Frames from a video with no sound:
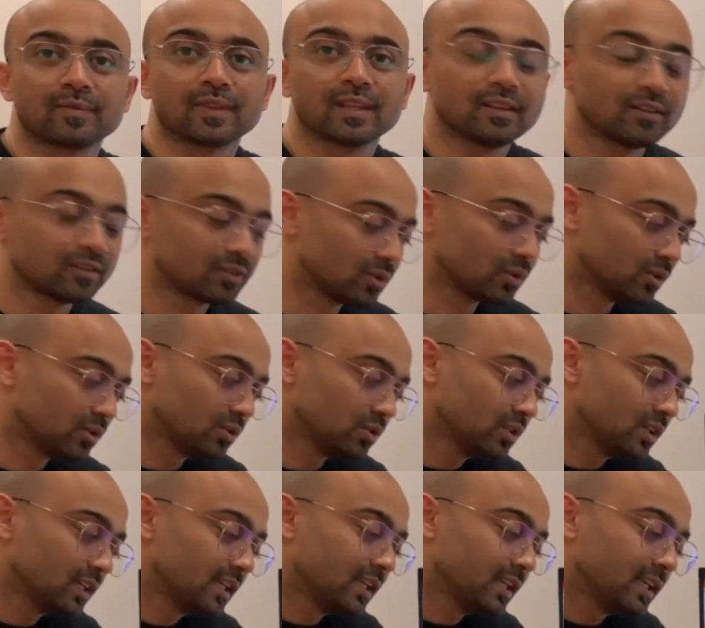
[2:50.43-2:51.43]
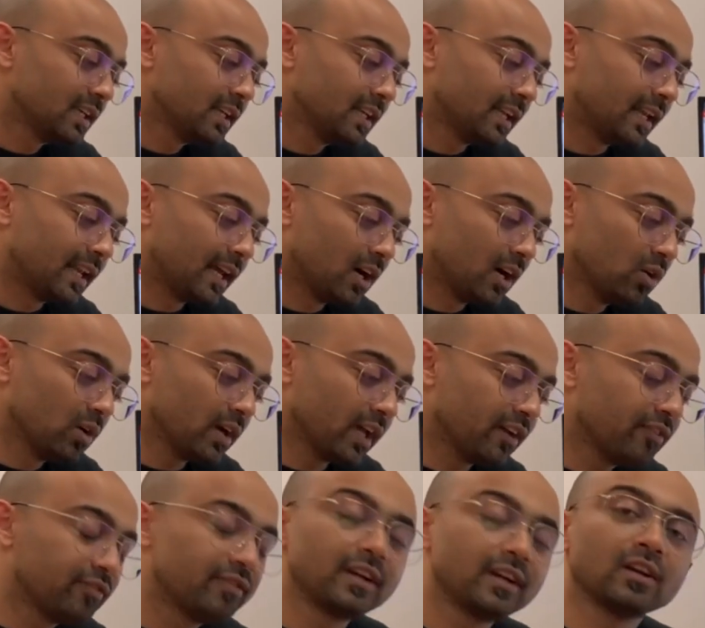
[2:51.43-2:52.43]
so now
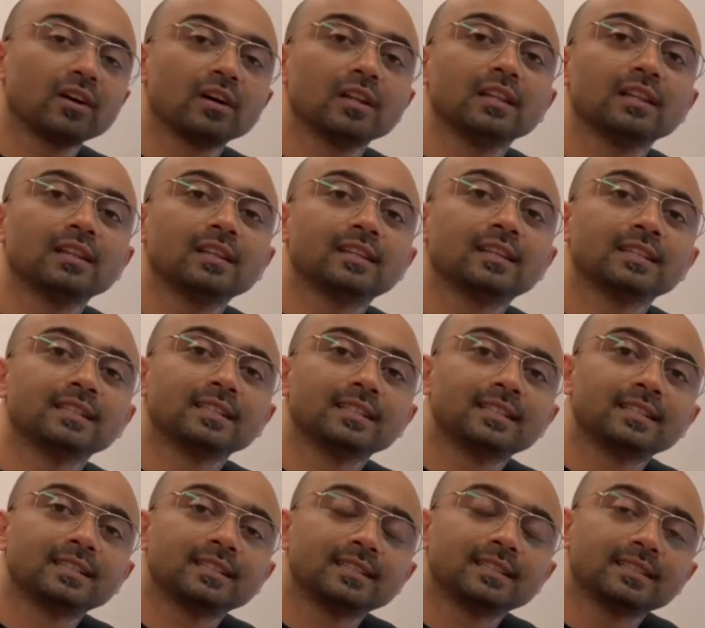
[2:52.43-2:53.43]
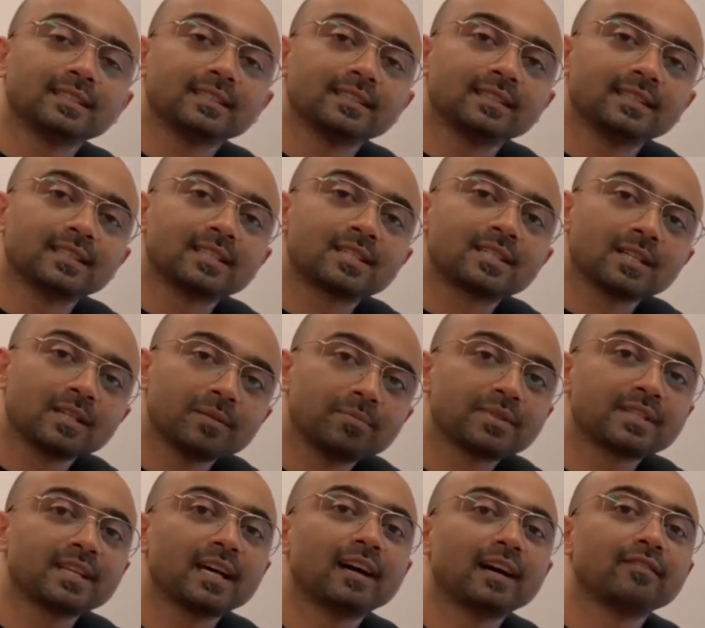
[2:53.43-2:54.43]
if at all the
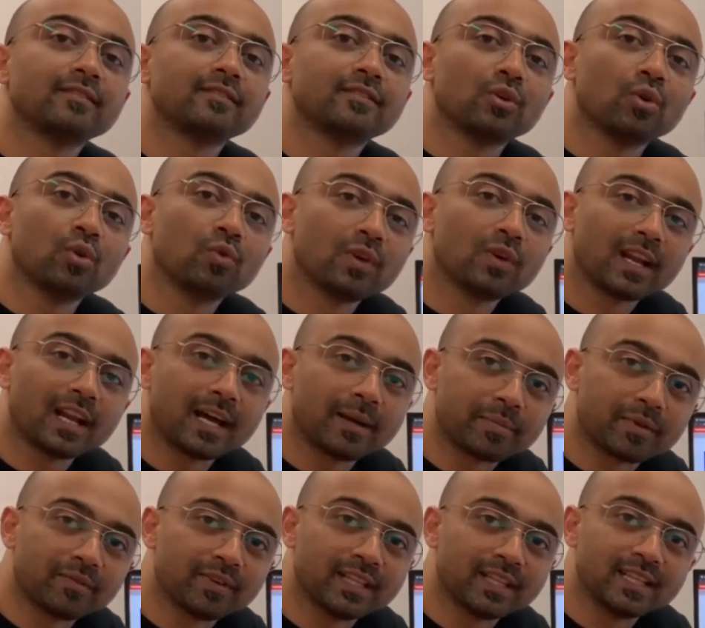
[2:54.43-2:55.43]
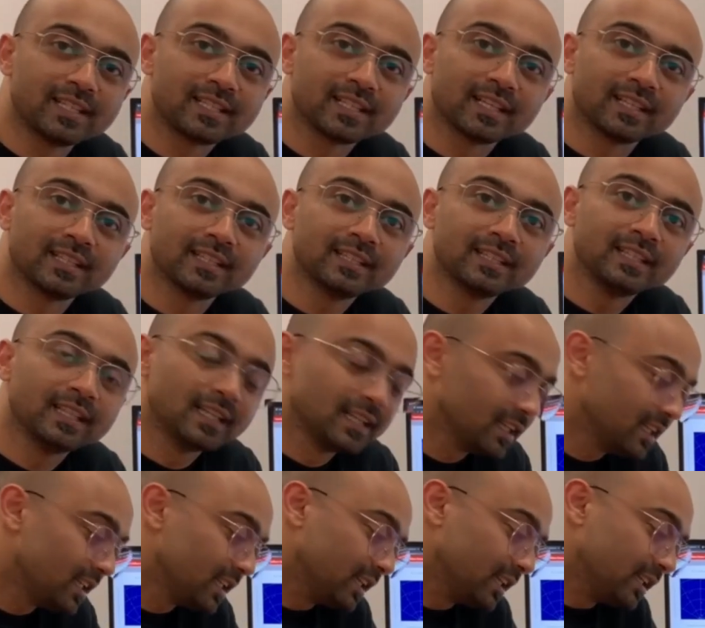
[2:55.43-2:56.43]
chirps have overlapped with each other,
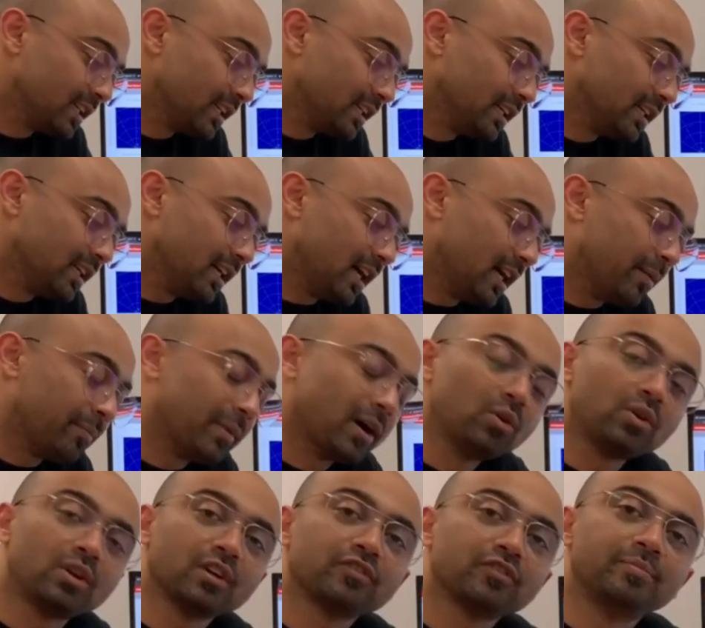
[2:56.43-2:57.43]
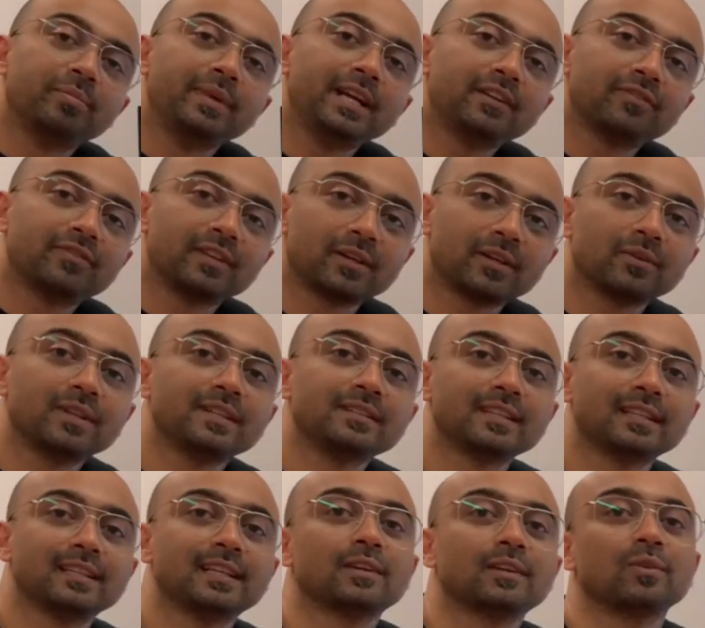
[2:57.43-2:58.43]
the amount of beat frequency
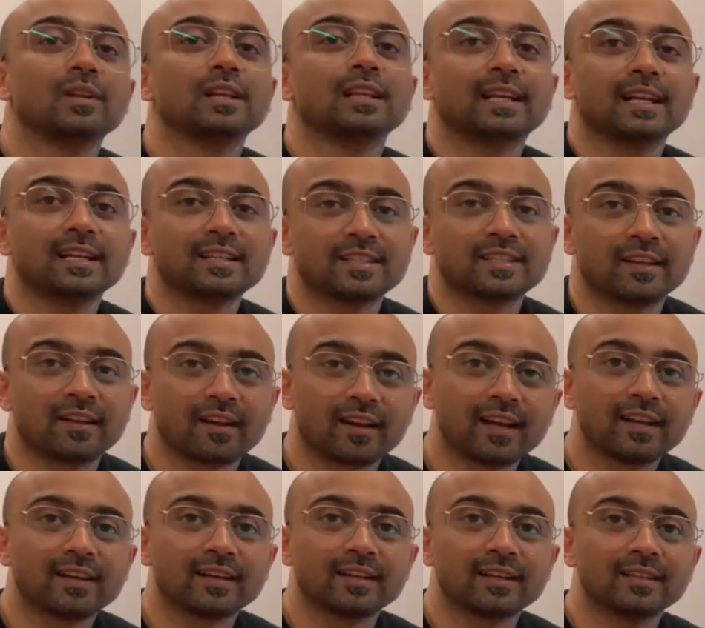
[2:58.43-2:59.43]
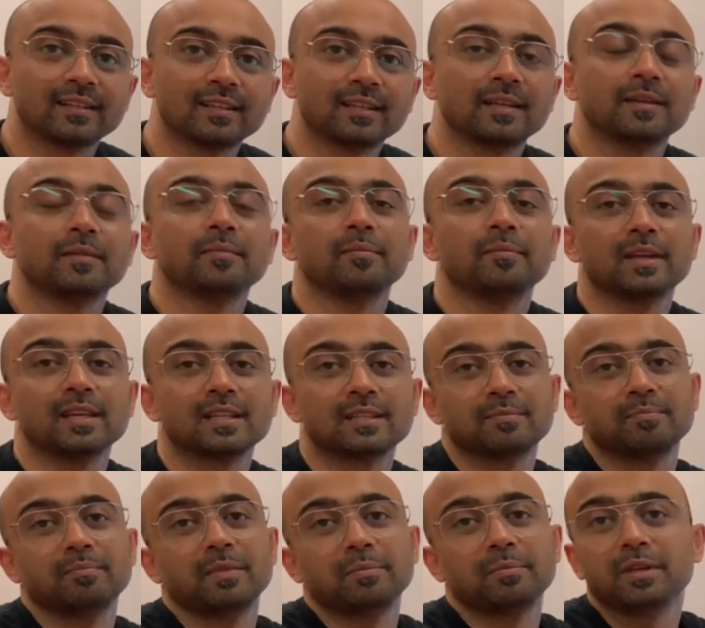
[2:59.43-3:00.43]
that will get generated is
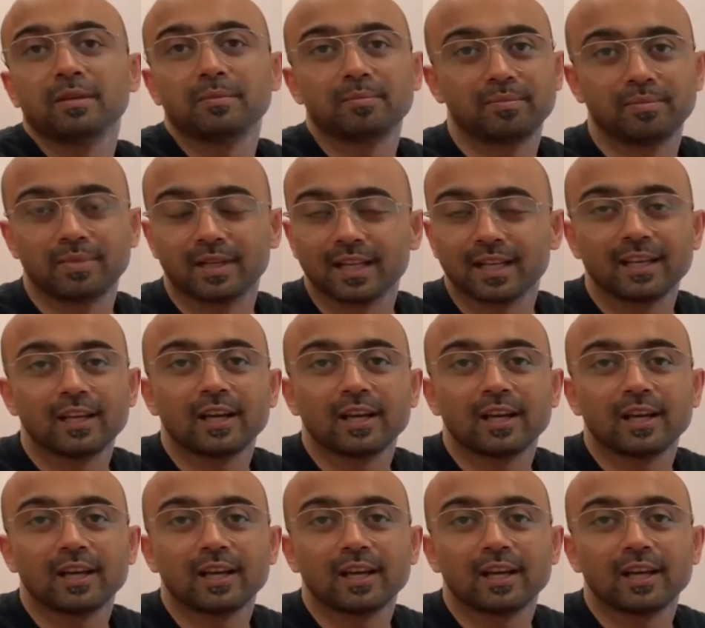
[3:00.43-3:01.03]
maybe pretty